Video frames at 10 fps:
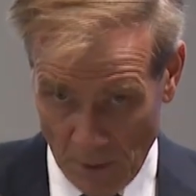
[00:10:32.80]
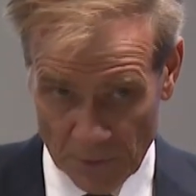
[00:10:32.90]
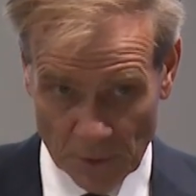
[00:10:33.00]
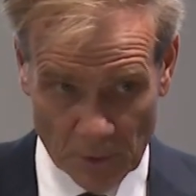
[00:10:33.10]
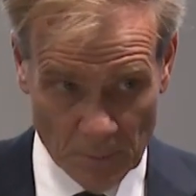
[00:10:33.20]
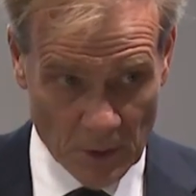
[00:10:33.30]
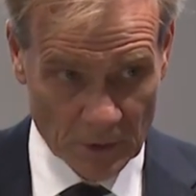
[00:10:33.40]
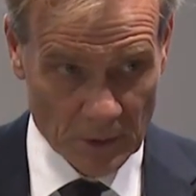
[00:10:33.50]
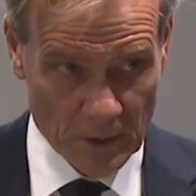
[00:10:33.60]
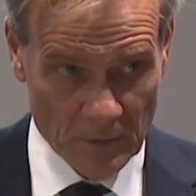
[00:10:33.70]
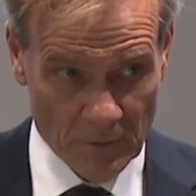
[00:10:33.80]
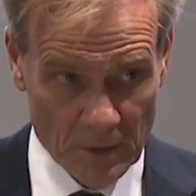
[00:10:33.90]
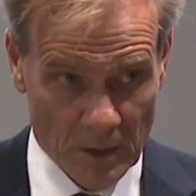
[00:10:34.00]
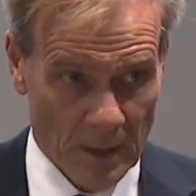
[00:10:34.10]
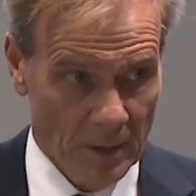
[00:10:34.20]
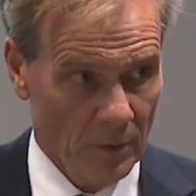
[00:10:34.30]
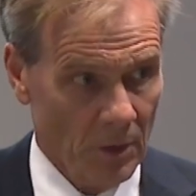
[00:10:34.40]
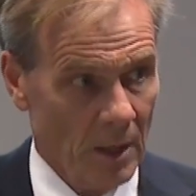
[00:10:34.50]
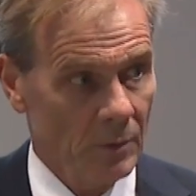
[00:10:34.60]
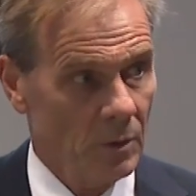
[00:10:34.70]
both on commercial level and
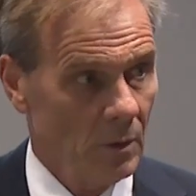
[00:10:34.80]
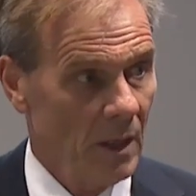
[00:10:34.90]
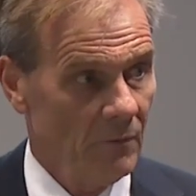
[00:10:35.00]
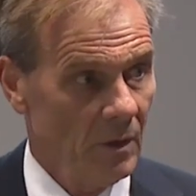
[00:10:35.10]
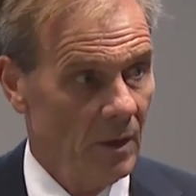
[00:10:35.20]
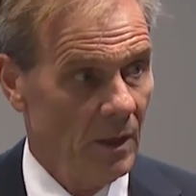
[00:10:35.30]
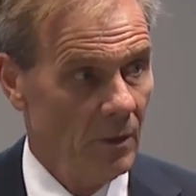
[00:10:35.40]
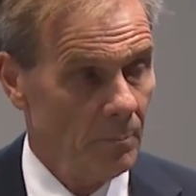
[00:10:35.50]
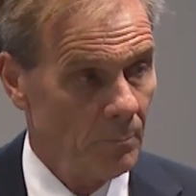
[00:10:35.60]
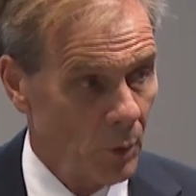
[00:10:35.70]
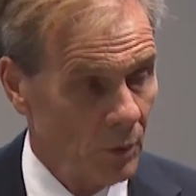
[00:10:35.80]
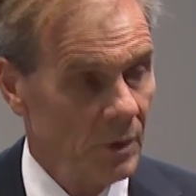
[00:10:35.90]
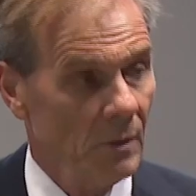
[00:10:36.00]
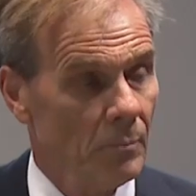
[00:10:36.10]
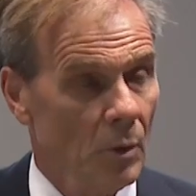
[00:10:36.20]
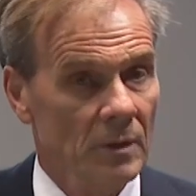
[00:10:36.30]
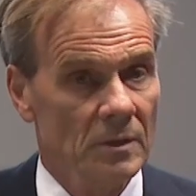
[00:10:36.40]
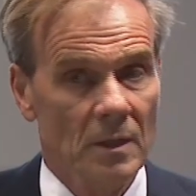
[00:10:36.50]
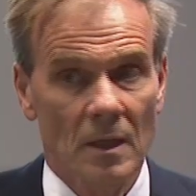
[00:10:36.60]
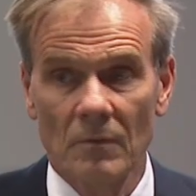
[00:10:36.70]
on household level. And on
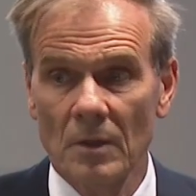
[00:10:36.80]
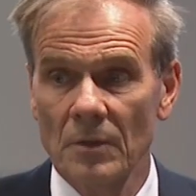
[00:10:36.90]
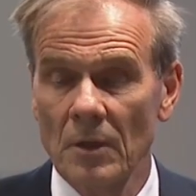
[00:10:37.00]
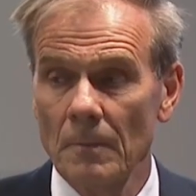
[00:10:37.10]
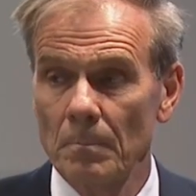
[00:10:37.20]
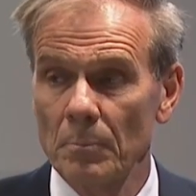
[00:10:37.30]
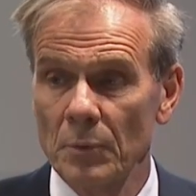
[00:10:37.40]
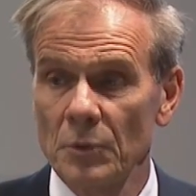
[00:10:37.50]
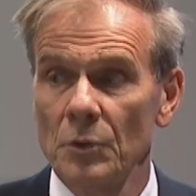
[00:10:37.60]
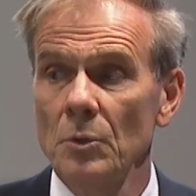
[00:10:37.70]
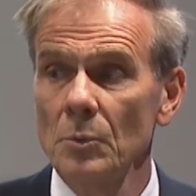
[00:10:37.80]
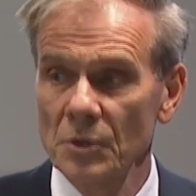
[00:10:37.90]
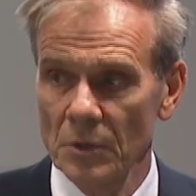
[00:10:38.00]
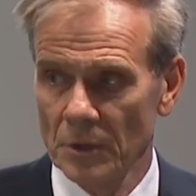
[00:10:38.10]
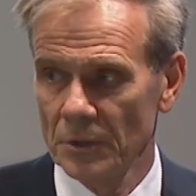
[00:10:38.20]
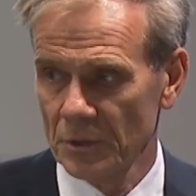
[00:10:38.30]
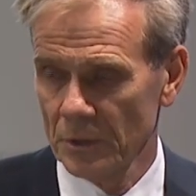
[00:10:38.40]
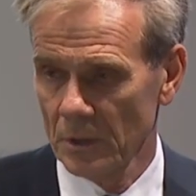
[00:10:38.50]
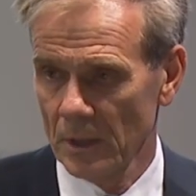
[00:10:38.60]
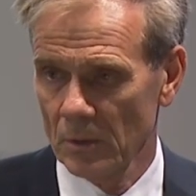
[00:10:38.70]
policy level, the
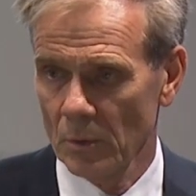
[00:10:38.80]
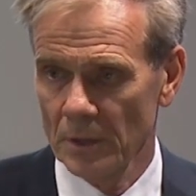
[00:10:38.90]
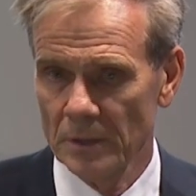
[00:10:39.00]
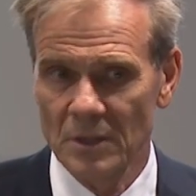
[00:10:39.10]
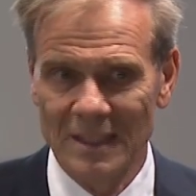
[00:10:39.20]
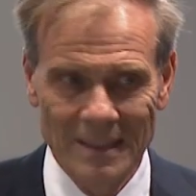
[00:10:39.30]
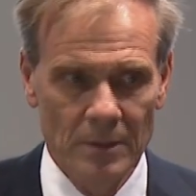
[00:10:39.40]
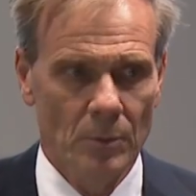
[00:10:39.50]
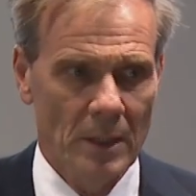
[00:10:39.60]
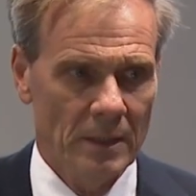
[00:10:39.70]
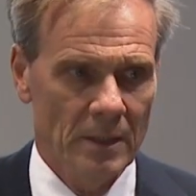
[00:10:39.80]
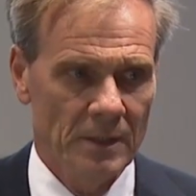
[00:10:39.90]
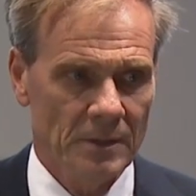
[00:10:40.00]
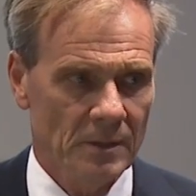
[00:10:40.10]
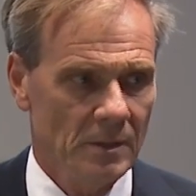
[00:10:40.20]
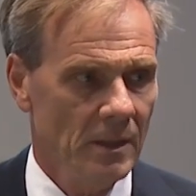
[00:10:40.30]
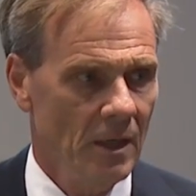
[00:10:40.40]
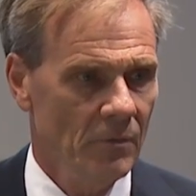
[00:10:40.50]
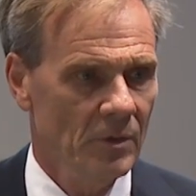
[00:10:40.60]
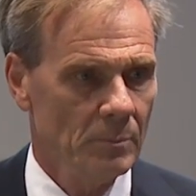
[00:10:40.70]
producers, according to EU regulations, they
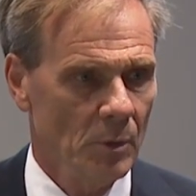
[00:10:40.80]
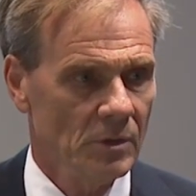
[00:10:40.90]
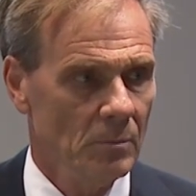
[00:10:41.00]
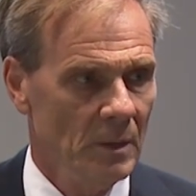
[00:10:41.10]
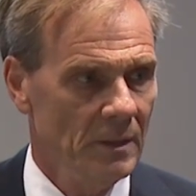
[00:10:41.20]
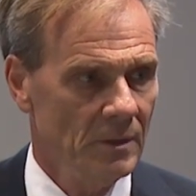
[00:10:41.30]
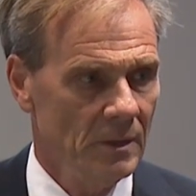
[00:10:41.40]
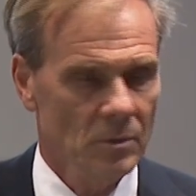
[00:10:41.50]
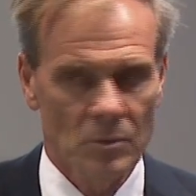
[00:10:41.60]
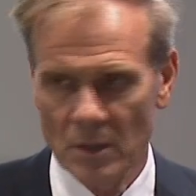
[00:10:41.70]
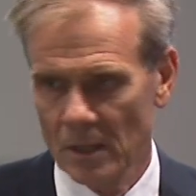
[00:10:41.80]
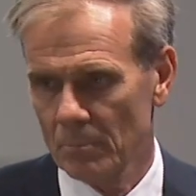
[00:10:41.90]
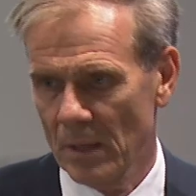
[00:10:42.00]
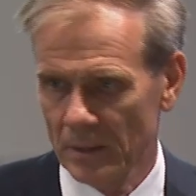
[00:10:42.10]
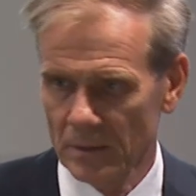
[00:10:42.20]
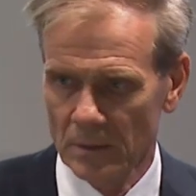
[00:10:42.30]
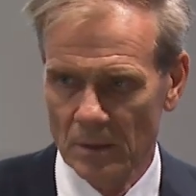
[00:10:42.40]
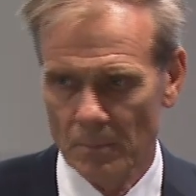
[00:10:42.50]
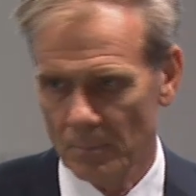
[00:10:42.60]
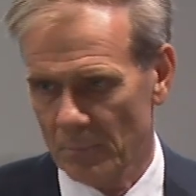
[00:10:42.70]
have a responsibility to take back,
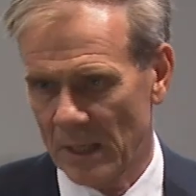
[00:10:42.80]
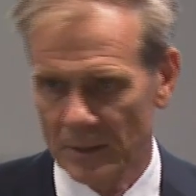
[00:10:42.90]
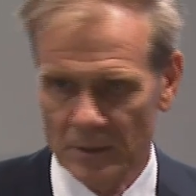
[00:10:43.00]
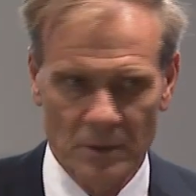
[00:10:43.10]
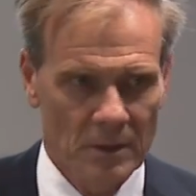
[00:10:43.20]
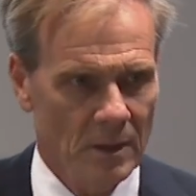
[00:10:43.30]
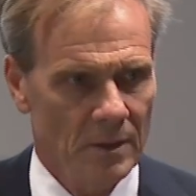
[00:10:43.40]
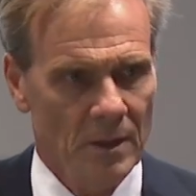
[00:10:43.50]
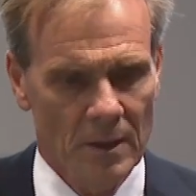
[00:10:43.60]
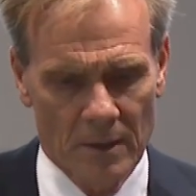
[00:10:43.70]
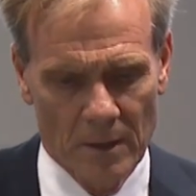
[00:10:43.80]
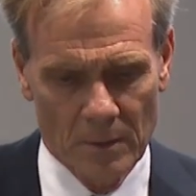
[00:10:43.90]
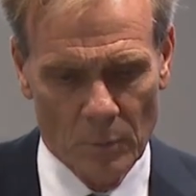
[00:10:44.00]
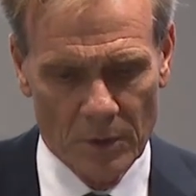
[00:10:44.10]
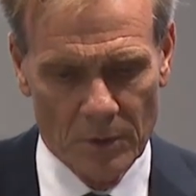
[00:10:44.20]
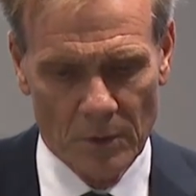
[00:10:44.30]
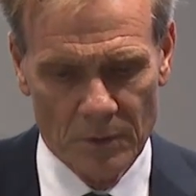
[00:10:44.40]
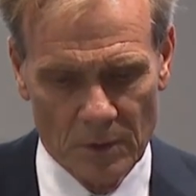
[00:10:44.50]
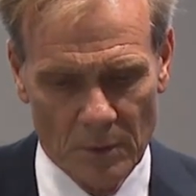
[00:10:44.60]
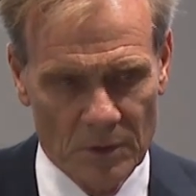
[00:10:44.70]
packaging and
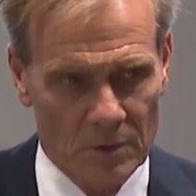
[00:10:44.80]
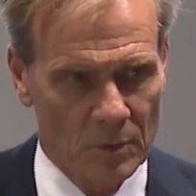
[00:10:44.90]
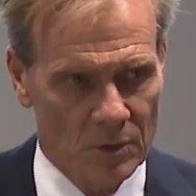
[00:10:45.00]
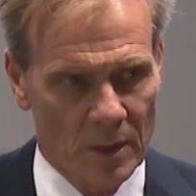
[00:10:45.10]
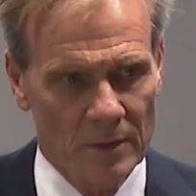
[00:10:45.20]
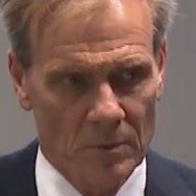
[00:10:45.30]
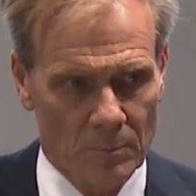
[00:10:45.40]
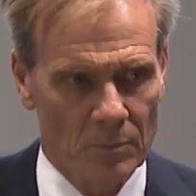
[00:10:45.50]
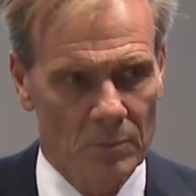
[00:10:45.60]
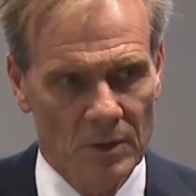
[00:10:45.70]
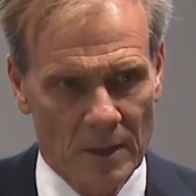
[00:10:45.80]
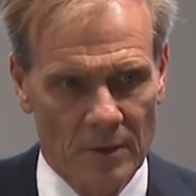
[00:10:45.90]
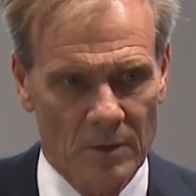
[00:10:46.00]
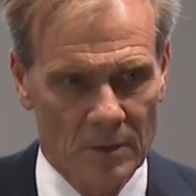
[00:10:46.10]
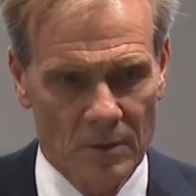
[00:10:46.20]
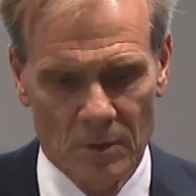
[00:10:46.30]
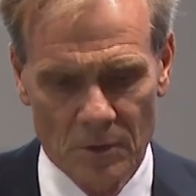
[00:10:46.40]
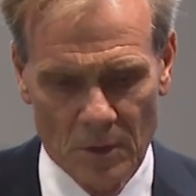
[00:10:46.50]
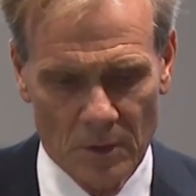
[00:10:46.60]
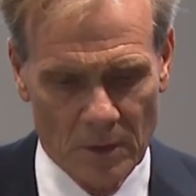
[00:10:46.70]
whatnot. So we're trying to get it into
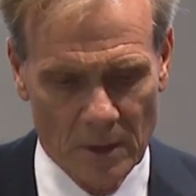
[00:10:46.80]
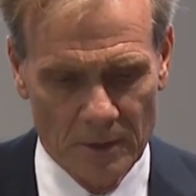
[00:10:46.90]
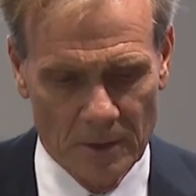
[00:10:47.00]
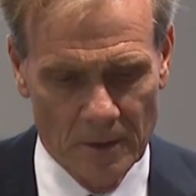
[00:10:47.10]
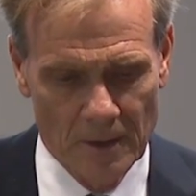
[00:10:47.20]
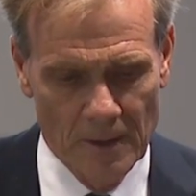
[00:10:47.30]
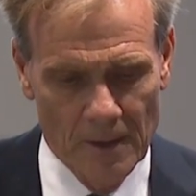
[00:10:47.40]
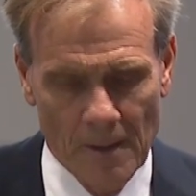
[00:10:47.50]
the circulation.